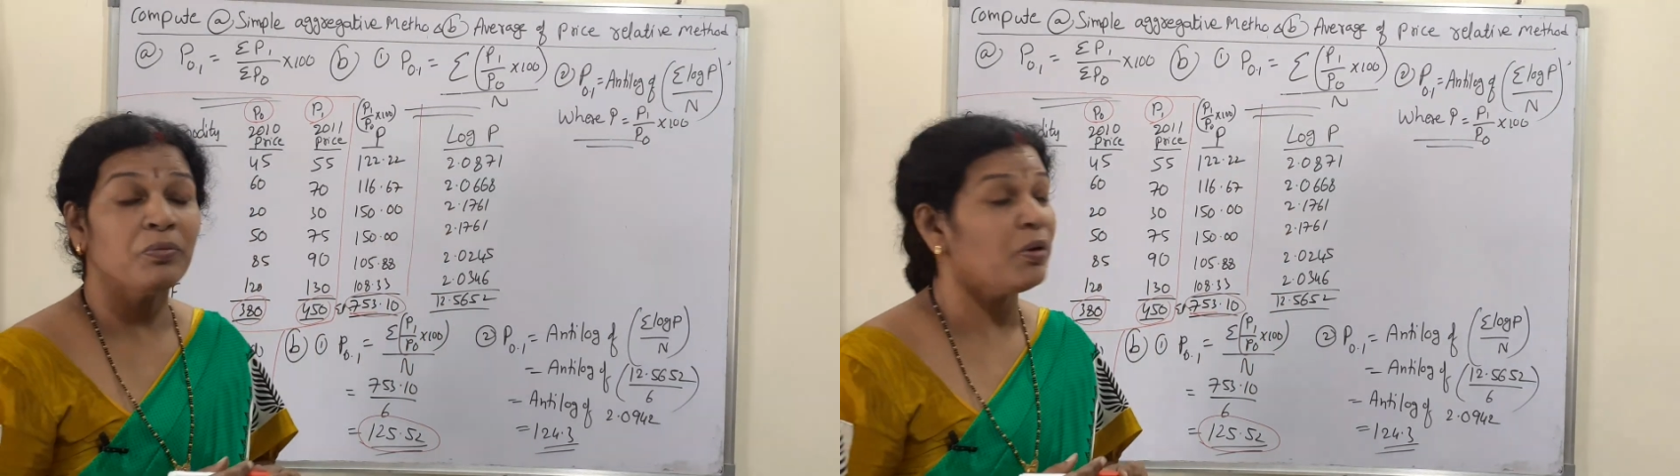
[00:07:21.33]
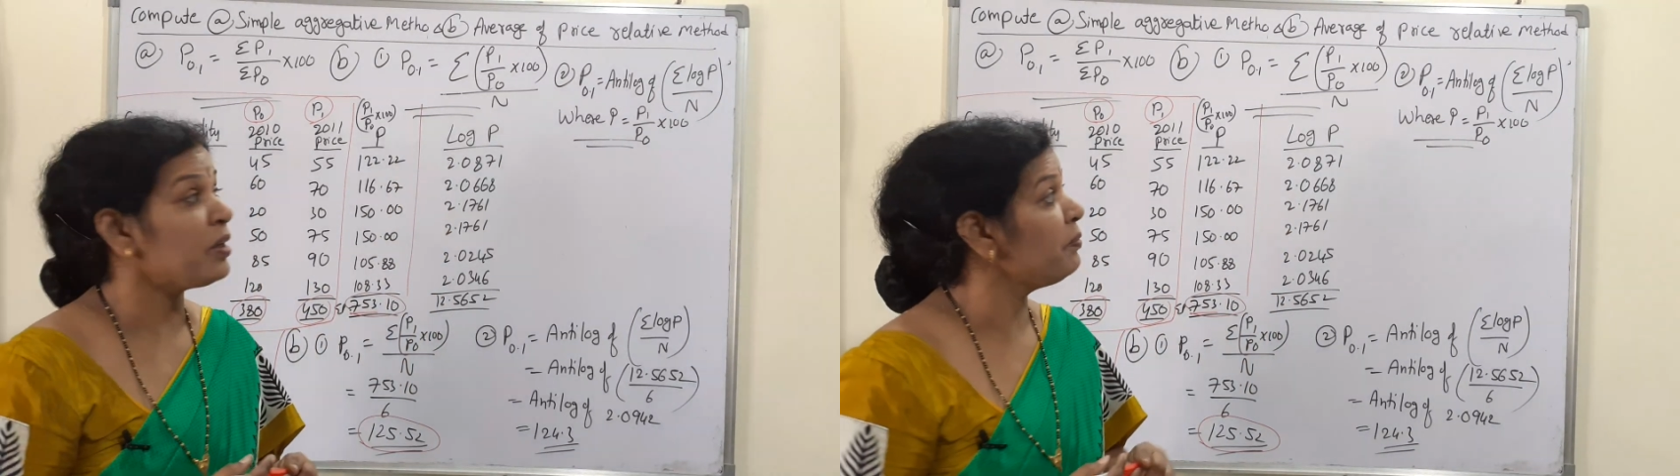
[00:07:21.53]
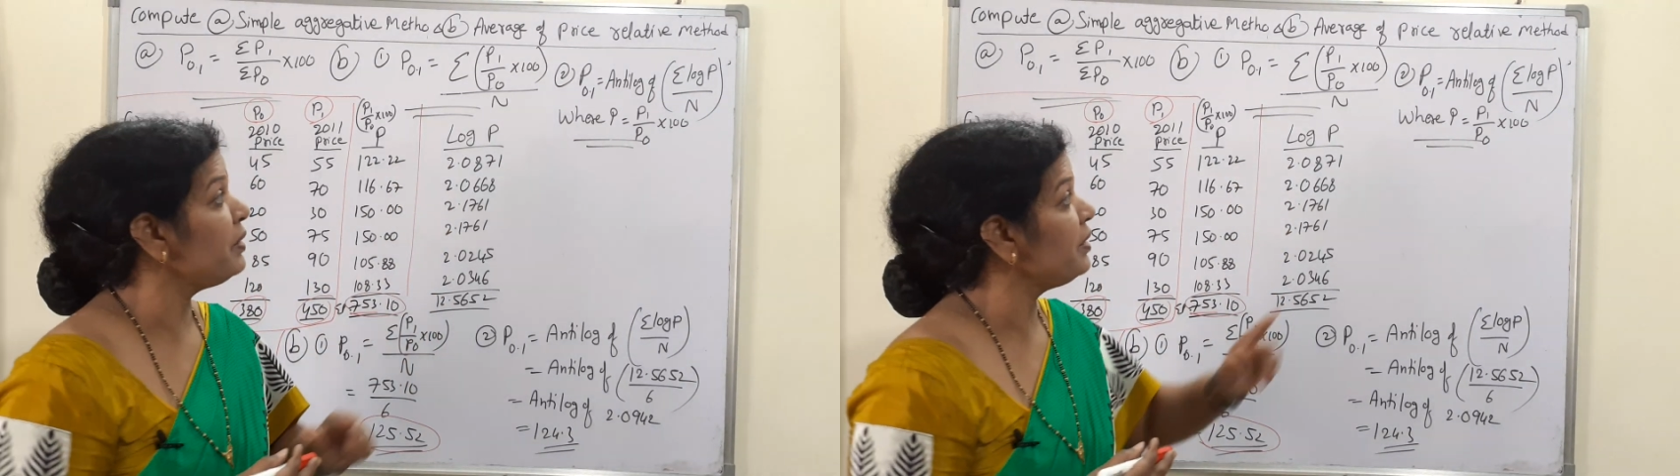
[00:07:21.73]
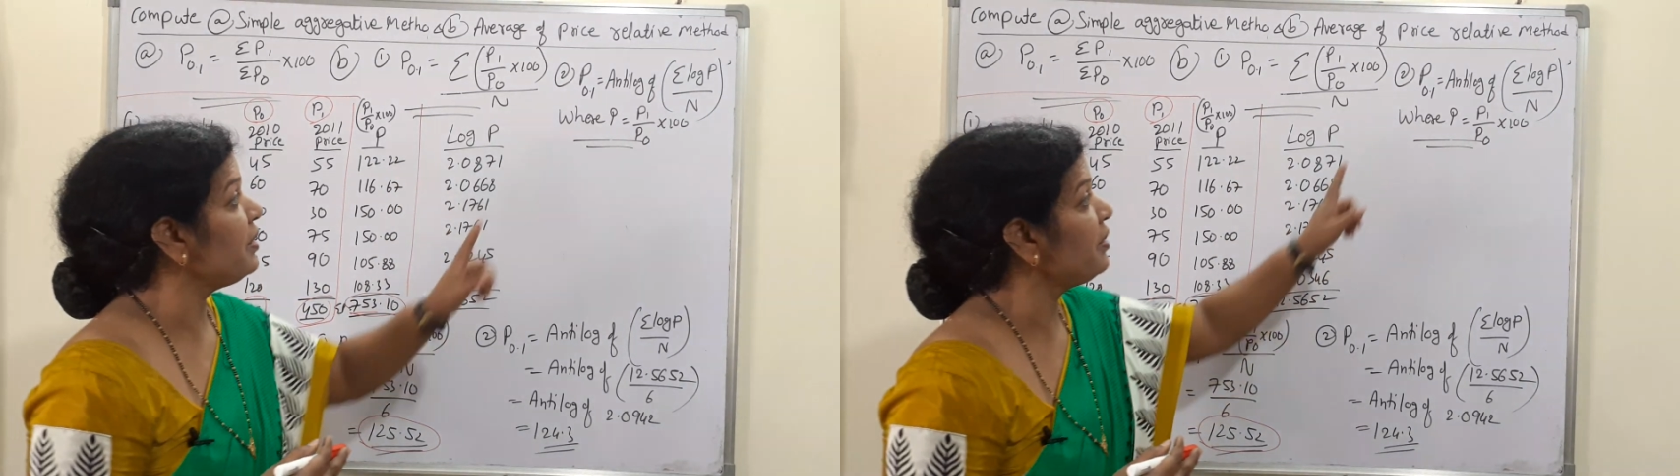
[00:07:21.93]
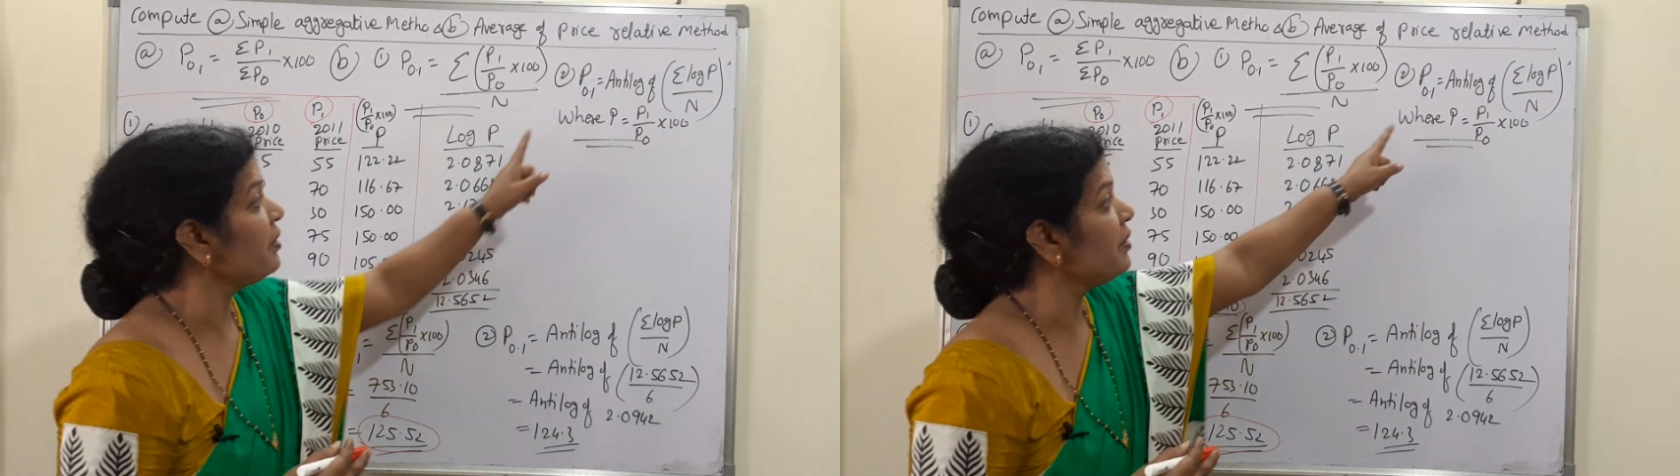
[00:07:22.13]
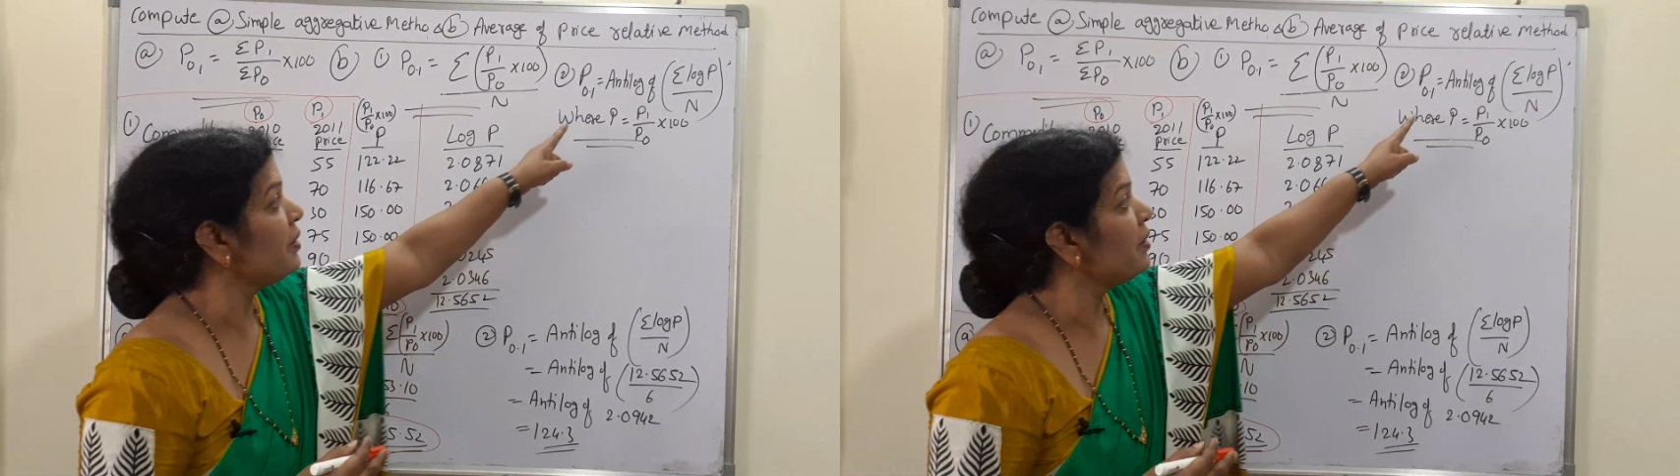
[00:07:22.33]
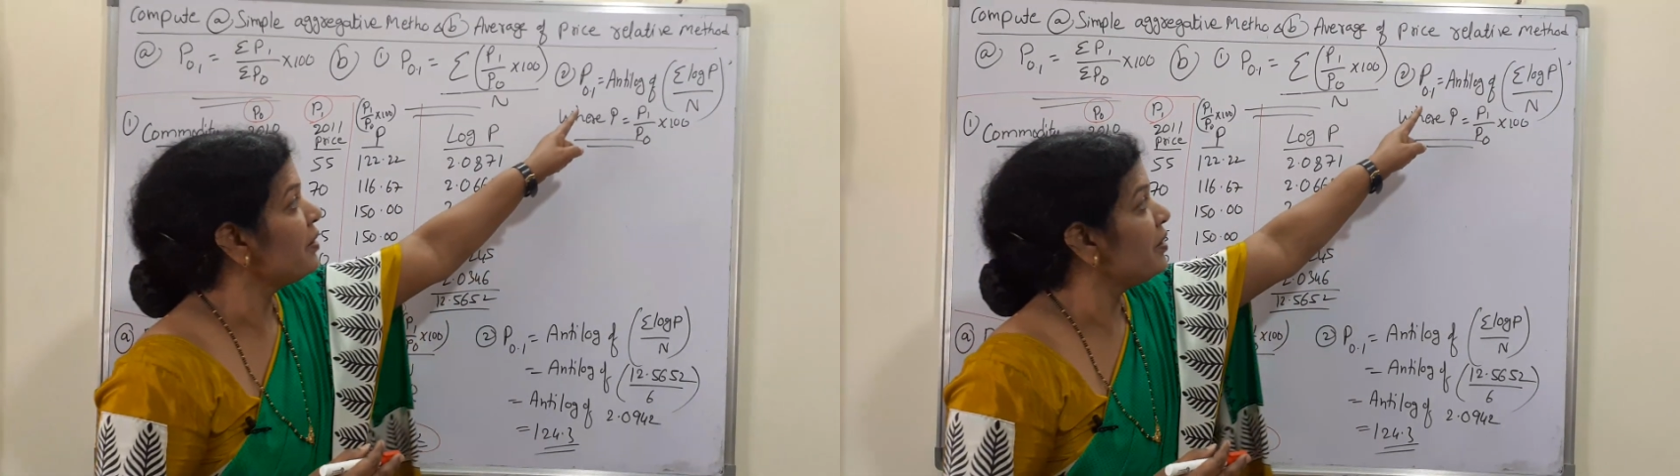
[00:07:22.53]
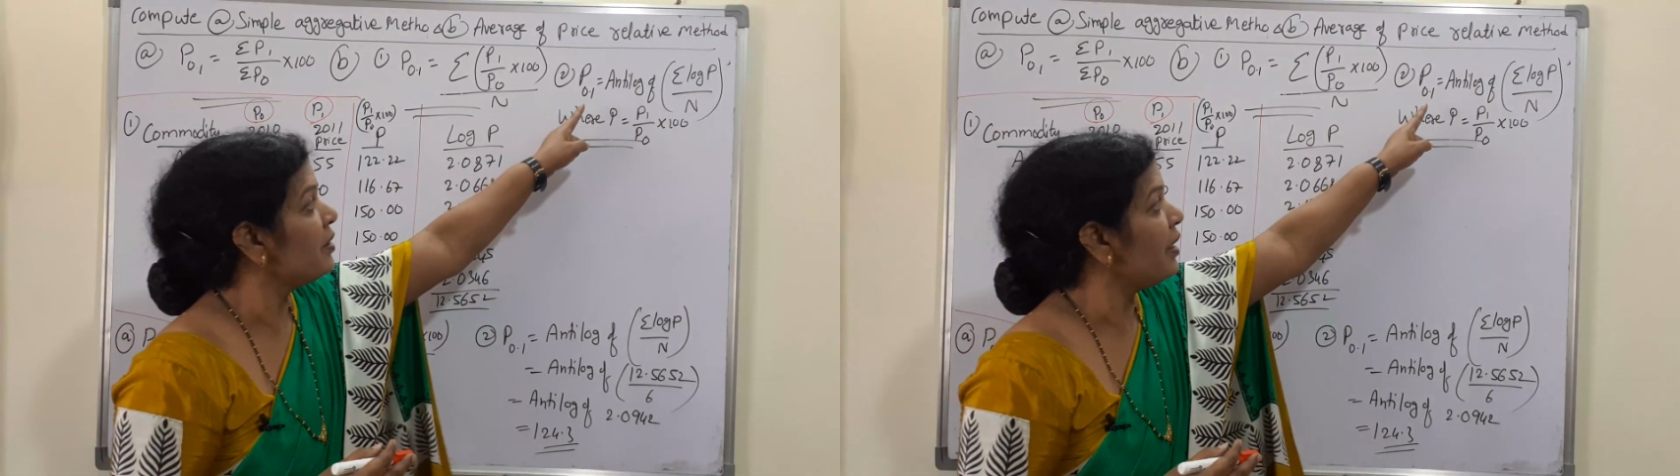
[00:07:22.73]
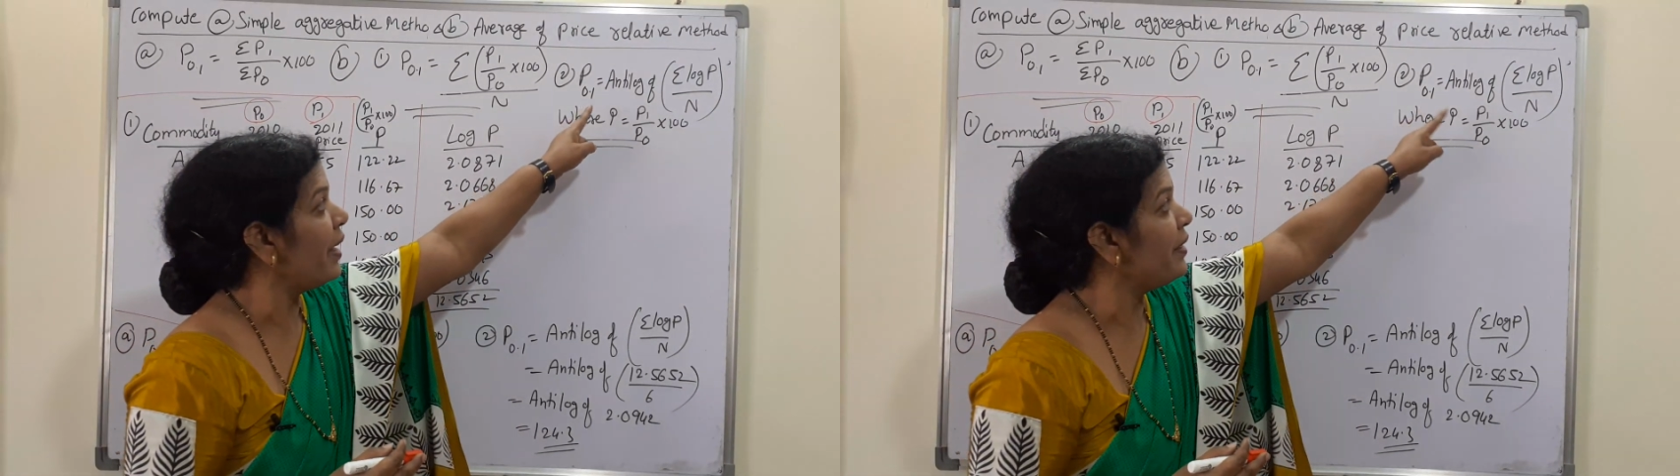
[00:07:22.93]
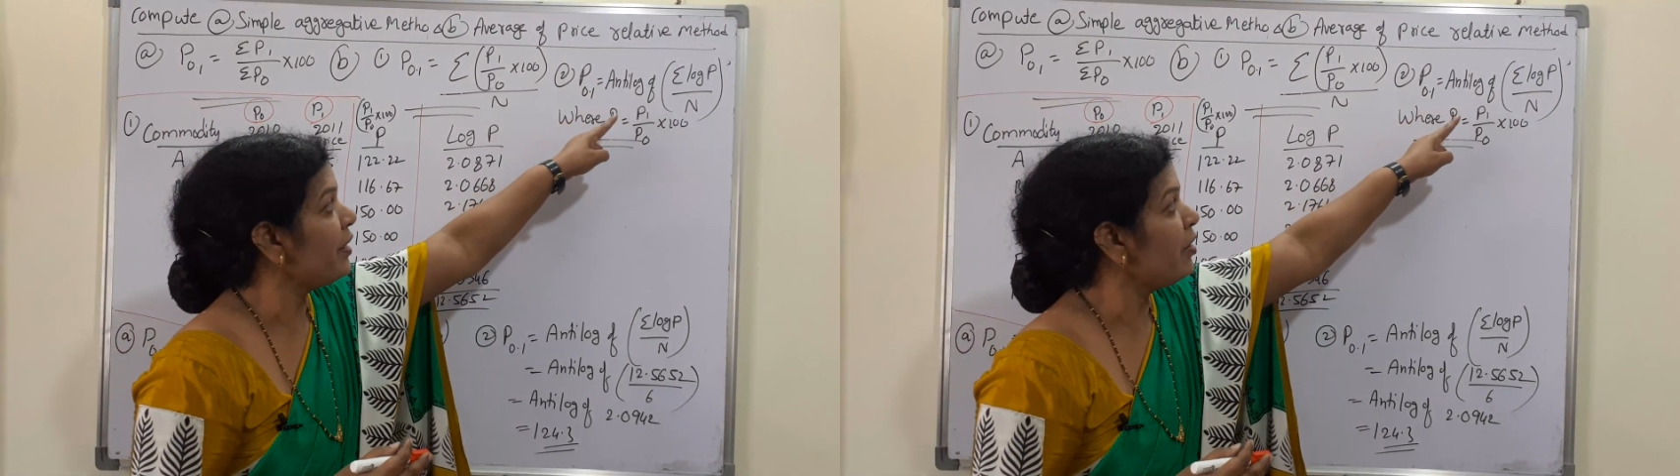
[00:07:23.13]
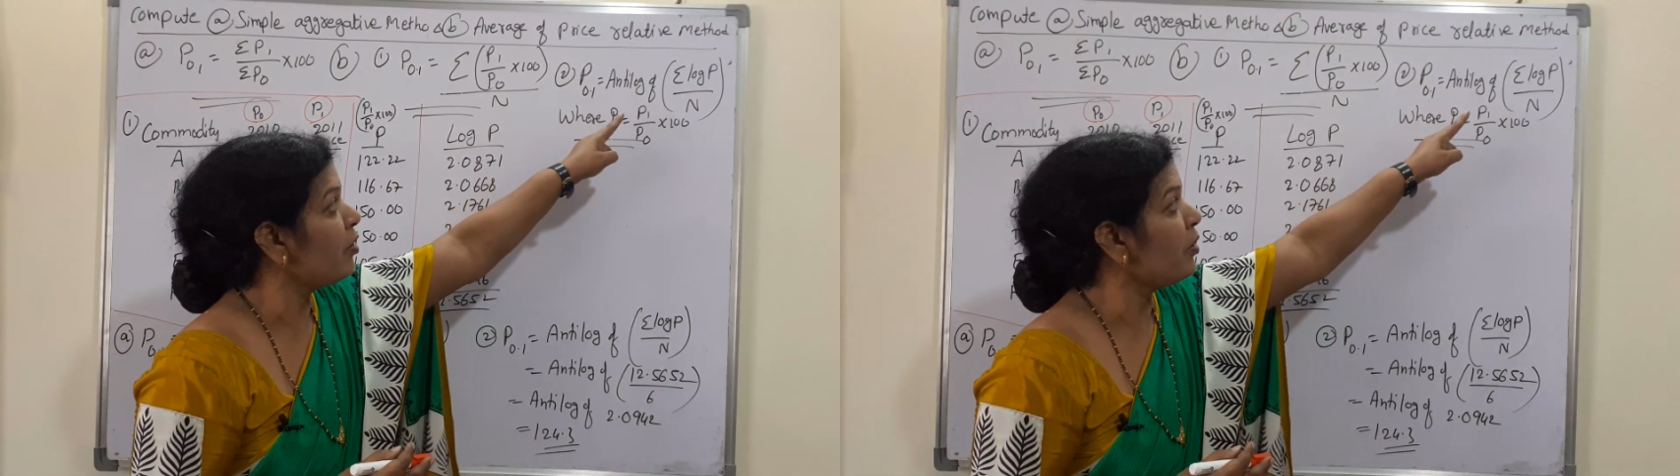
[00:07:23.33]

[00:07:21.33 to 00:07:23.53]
what we need? Antilog